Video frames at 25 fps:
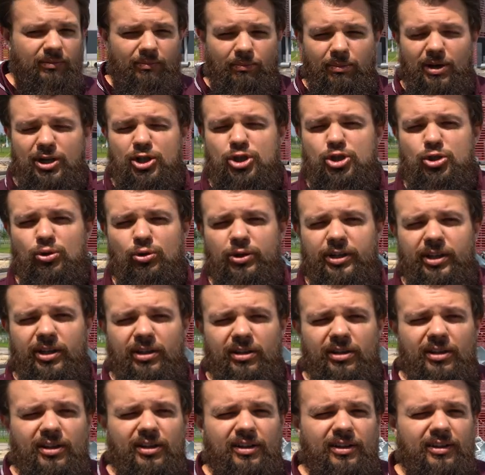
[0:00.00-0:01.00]
that this
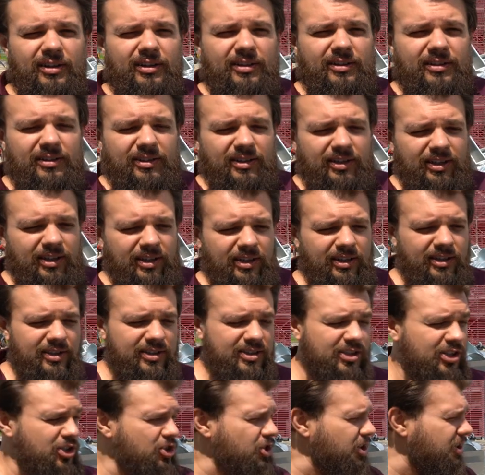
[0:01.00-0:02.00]
warehouse was
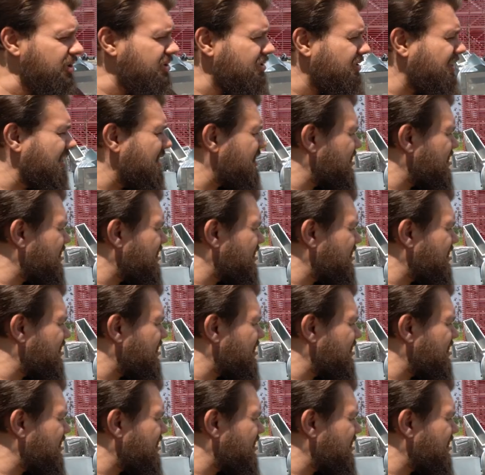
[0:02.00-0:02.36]
quite big.